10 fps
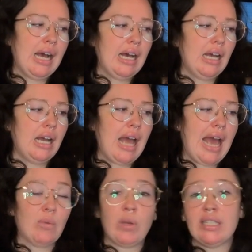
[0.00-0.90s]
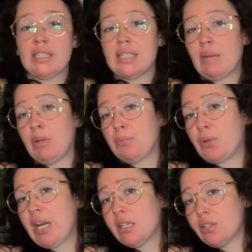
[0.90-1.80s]
And when
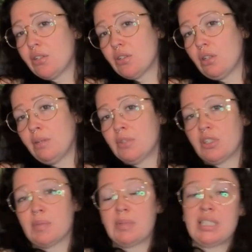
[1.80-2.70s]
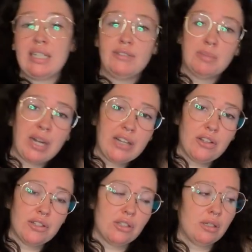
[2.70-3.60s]
someone breaks those norms or is perceived to
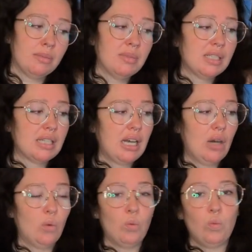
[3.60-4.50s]
break those norms,